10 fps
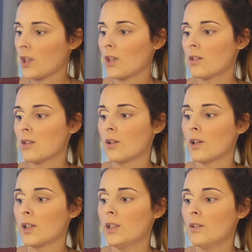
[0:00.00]

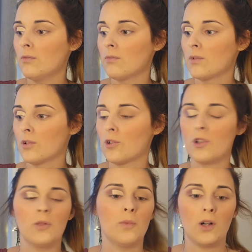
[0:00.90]
So just
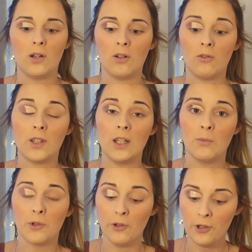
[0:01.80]
use my concealer
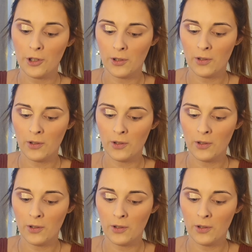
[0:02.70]
brush.